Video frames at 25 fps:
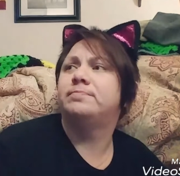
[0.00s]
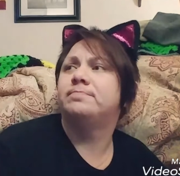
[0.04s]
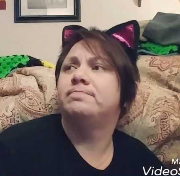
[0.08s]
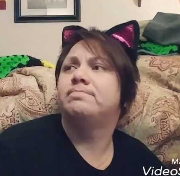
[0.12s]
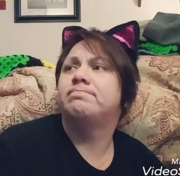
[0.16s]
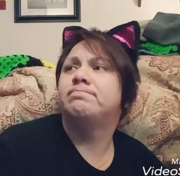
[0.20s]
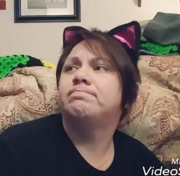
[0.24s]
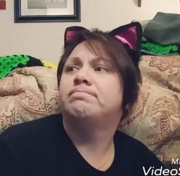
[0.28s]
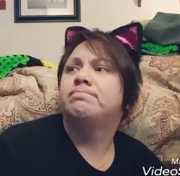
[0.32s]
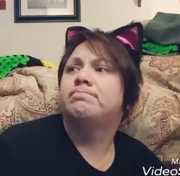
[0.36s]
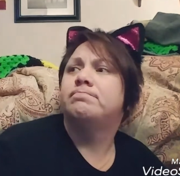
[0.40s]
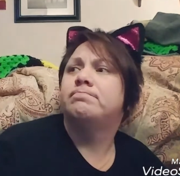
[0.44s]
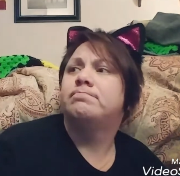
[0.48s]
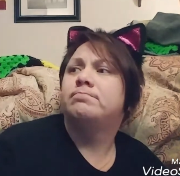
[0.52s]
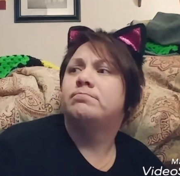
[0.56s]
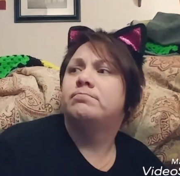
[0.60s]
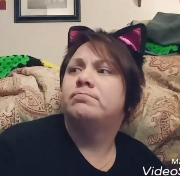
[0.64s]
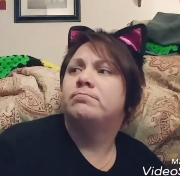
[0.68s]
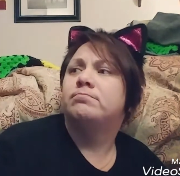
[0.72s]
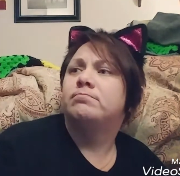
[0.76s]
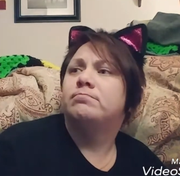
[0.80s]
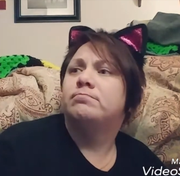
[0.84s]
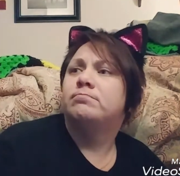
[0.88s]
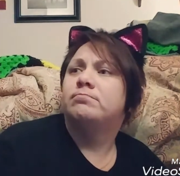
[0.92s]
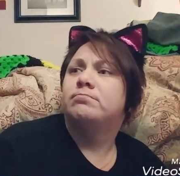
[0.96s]

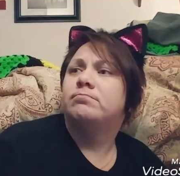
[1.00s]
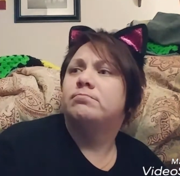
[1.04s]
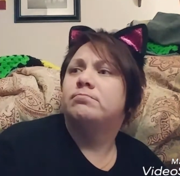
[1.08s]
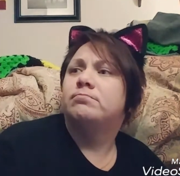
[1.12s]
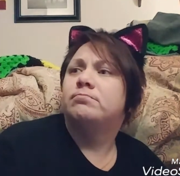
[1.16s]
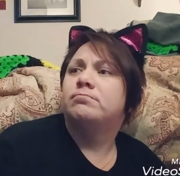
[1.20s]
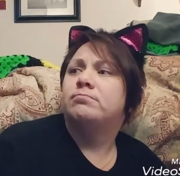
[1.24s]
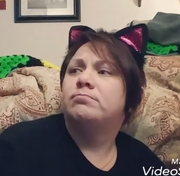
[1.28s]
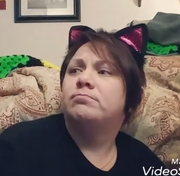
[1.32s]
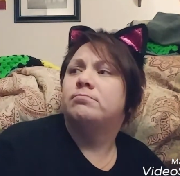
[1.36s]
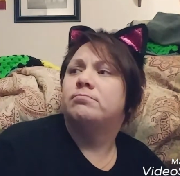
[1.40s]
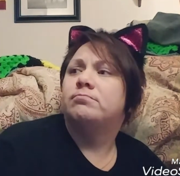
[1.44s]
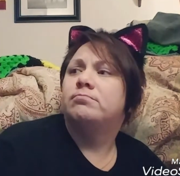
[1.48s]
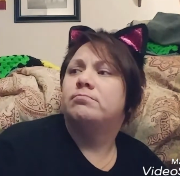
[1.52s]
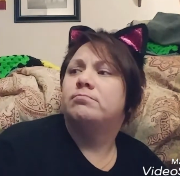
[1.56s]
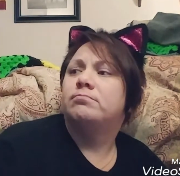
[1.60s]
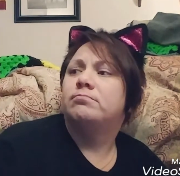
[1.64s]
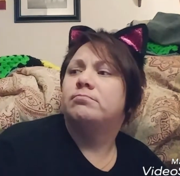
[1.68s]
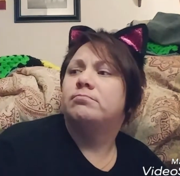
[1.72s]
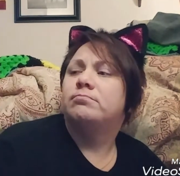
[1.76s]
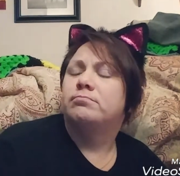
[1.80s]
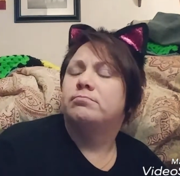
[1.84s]
Nobody speaks.